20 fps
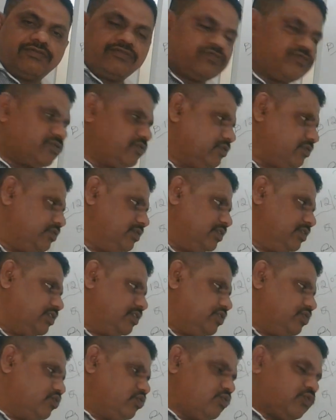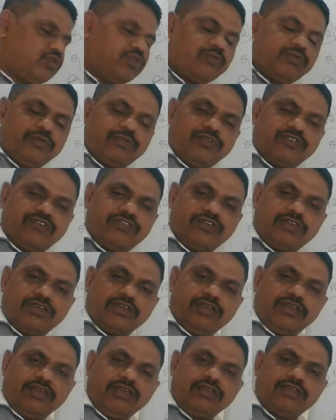So you won't be
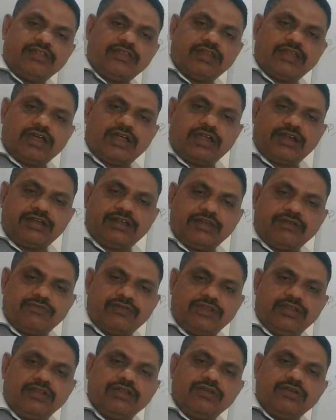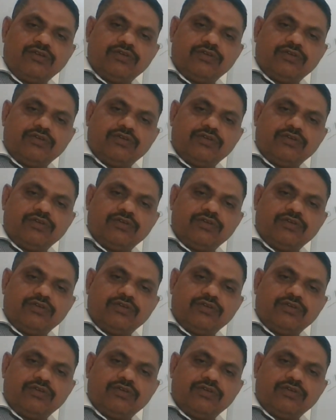missing a not even